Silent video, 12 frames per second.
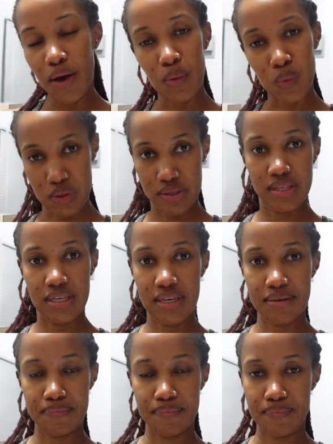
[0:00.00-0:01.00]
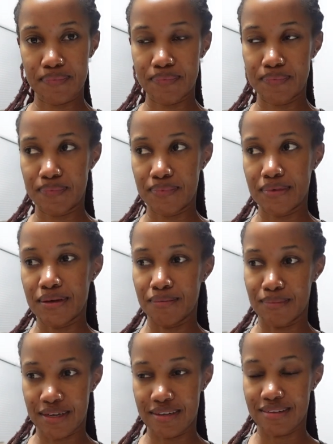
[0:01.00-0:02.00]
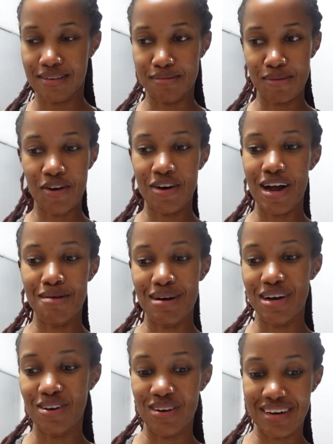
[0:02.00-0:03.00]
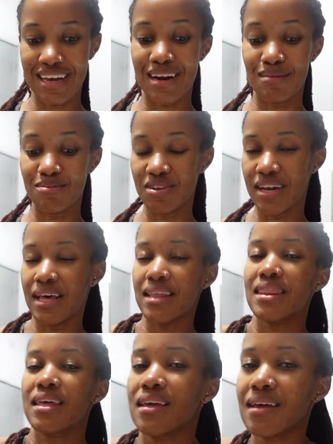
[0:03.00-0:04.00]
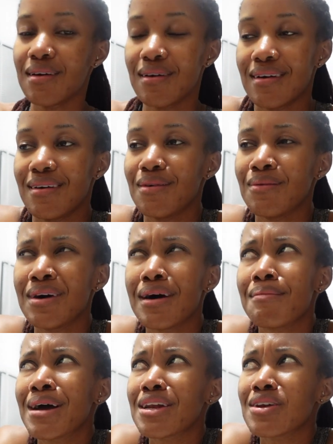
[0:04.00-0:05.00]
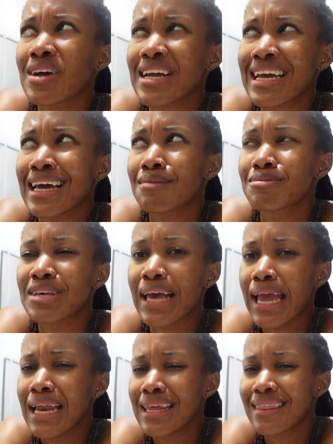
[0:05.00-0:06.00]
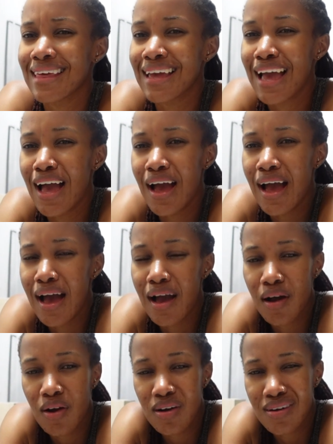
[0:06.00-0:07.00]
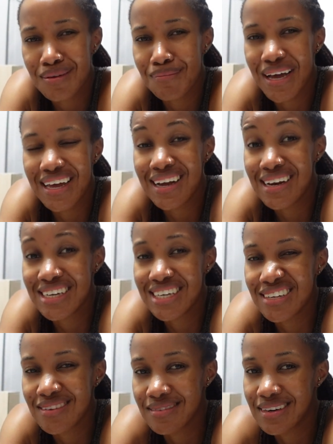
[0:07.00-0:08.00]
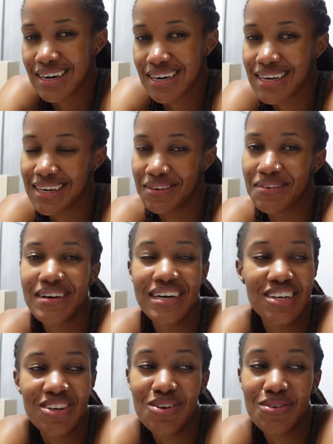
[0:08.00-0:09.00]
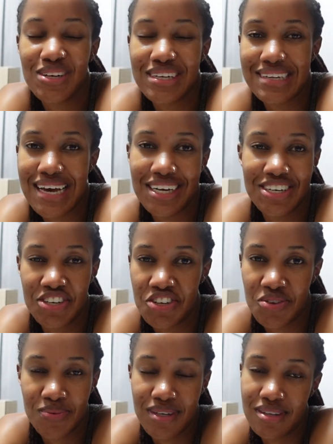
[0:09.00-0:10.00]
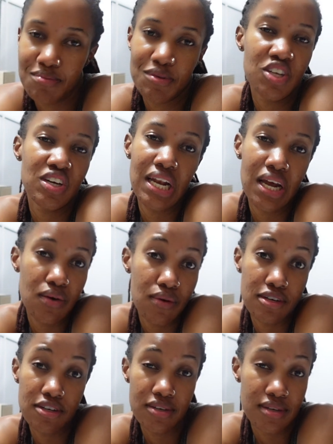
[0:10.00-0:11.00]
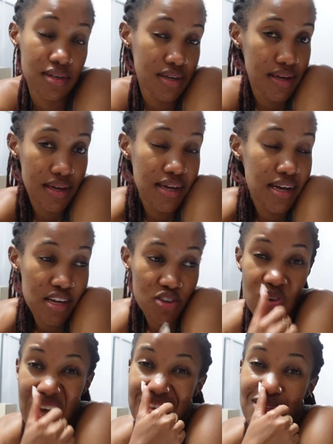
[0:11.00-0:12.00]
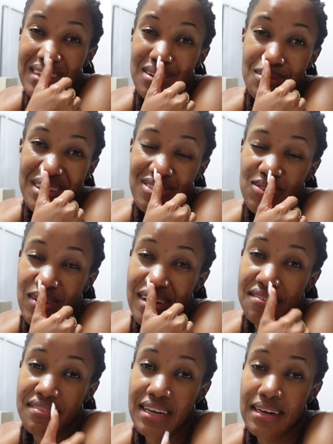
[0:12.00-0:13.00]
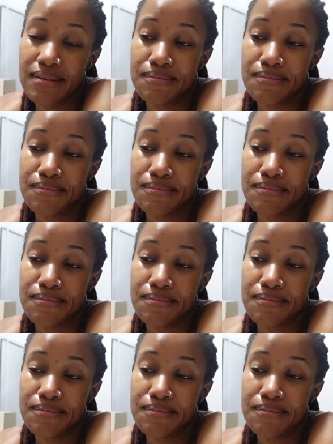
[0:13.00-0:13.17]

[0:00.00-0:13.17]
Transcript: We'll see. But tomorrow I might not get up to nothing. Well, I might not get up to anything. Because my English is even running away. You know when you're tired, you just want to speak your language. So Khazor Rubes fell.